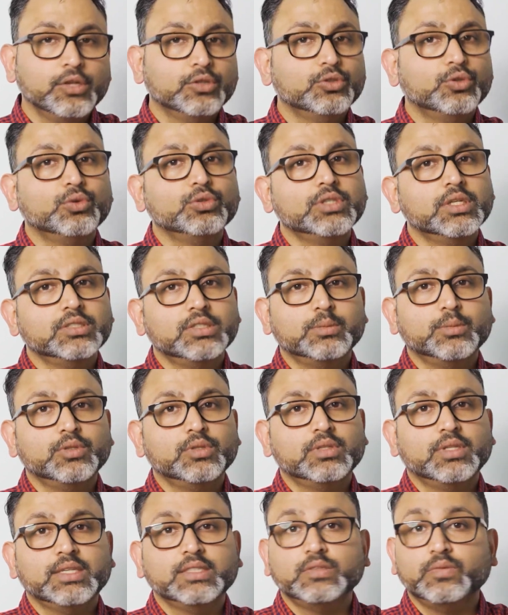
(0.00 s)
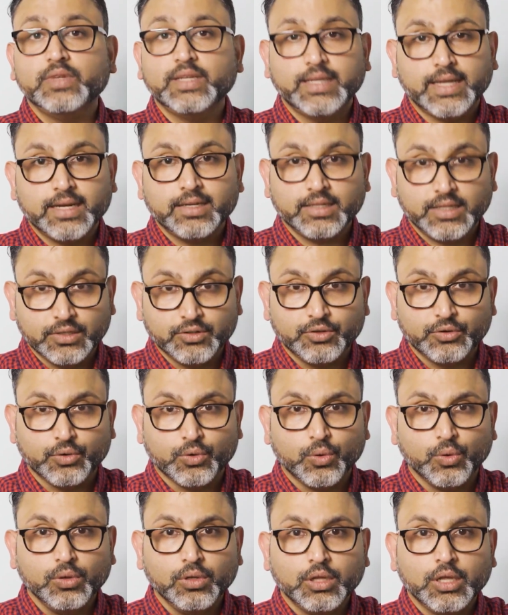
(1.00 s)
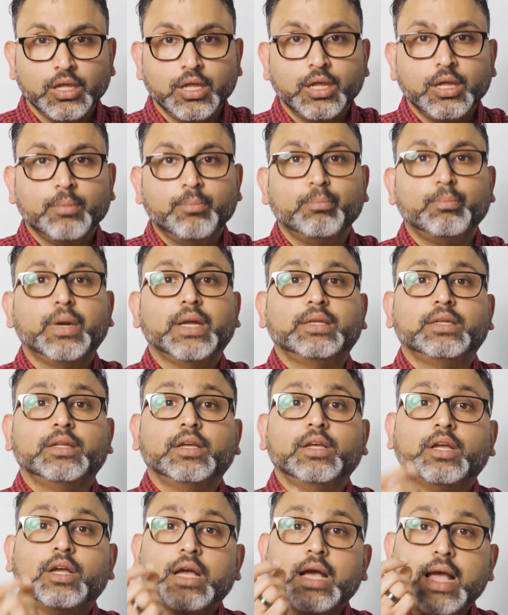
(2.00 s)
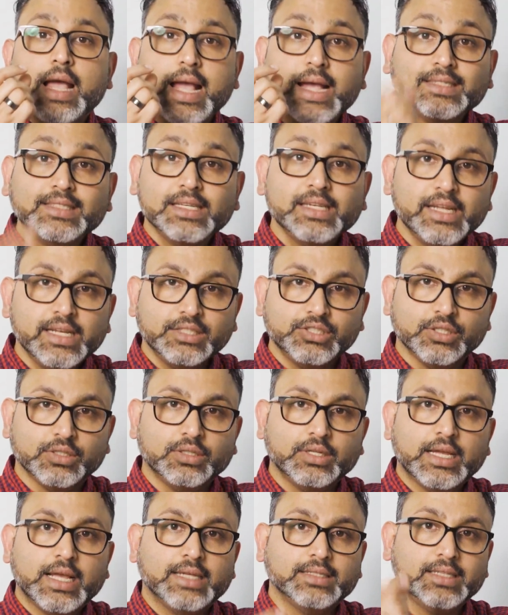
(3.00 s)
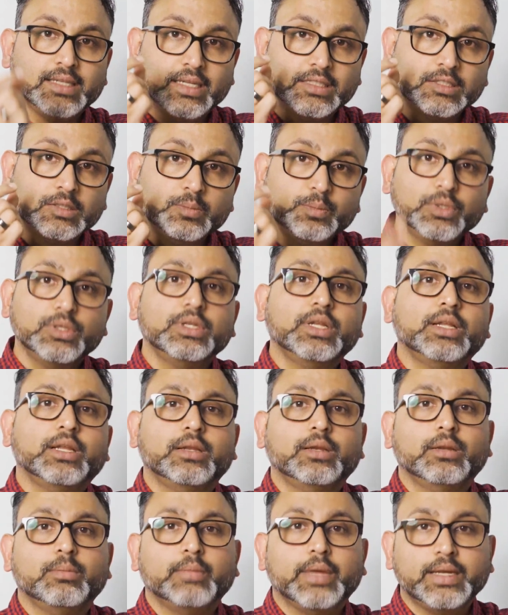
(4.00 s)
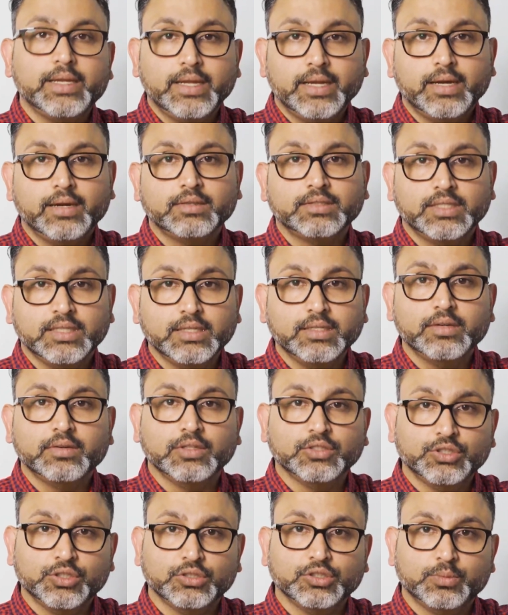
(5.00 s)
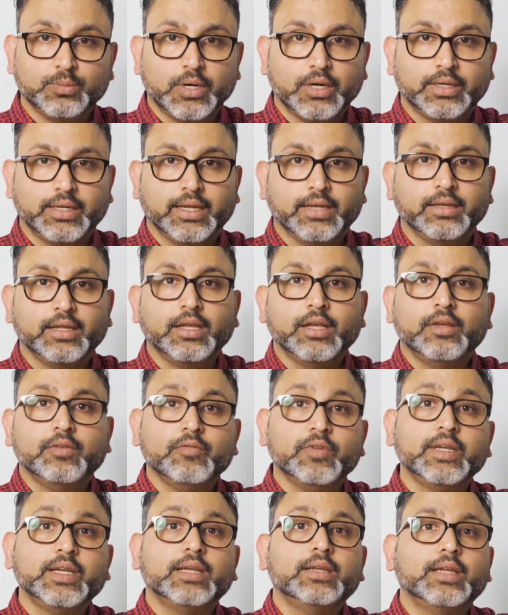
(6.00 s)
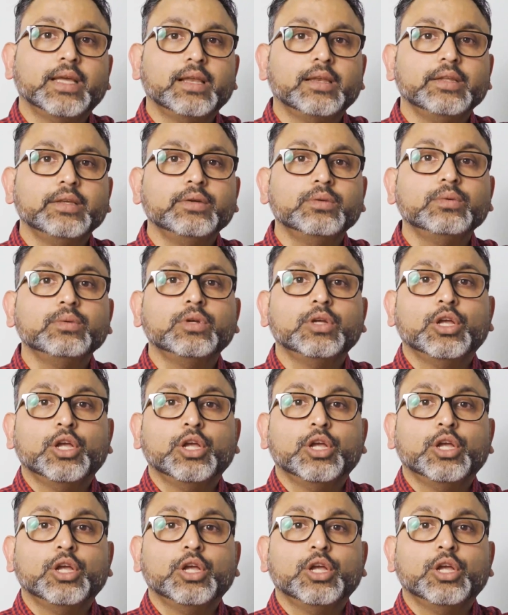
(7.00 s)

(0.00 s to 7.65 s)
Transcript: Those are some of the things we can't control, but as an agent, as an expert in Medicare senior insurance market, we can tell you